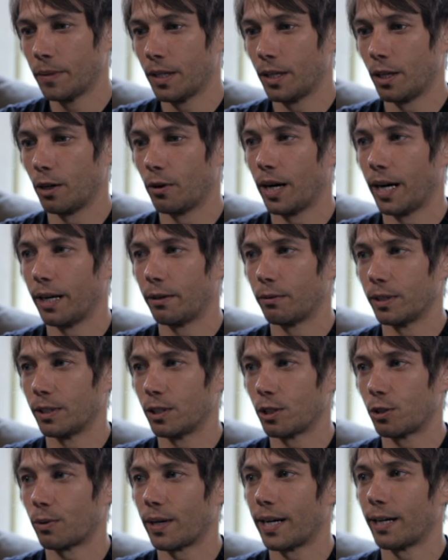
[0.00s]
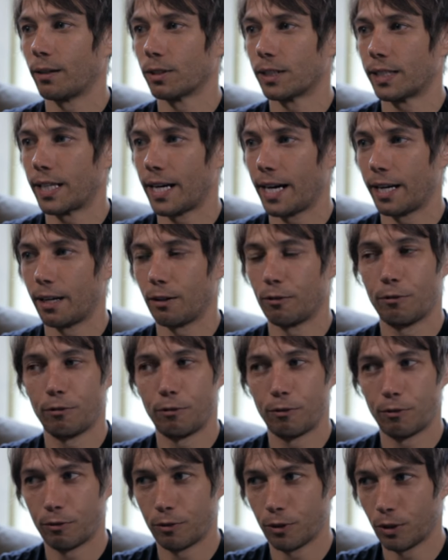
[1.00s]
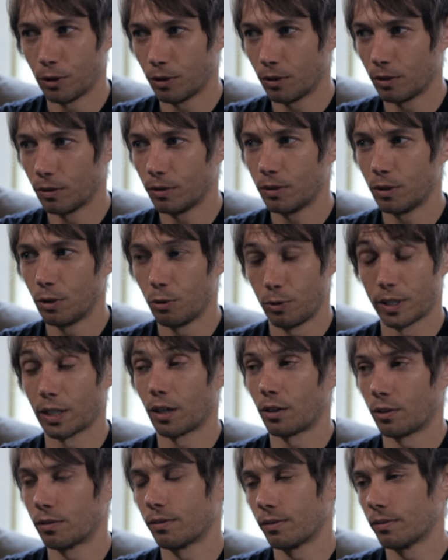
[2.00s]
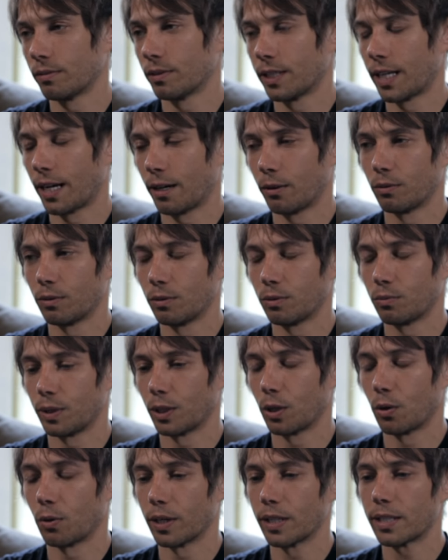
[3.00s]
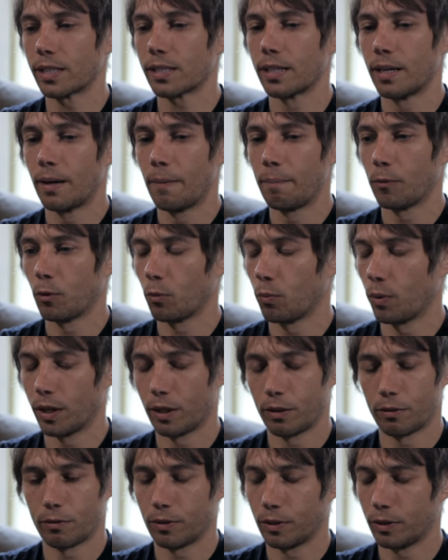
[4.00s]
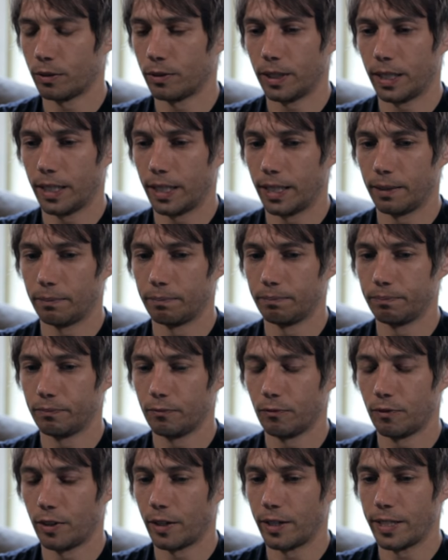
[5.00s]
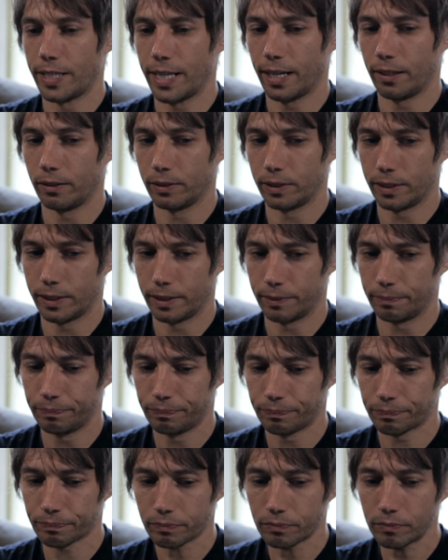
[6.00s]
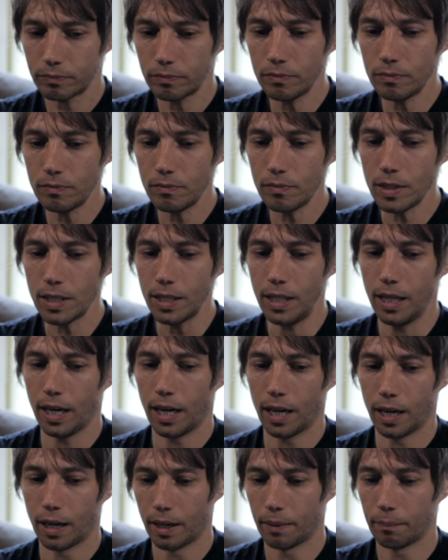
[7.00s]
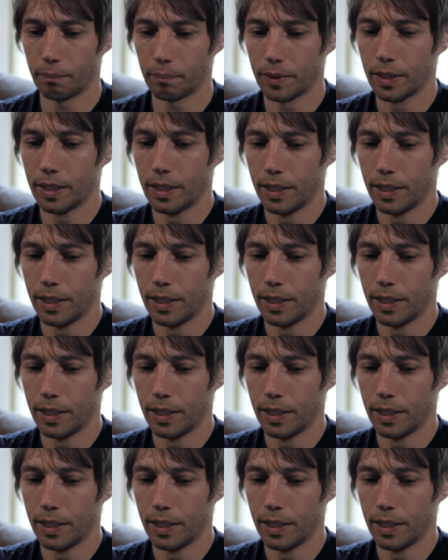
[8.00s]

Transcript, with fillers: You know, Aaron Strauss had a full, who's our sound recordist, wonderful, um, very talented um,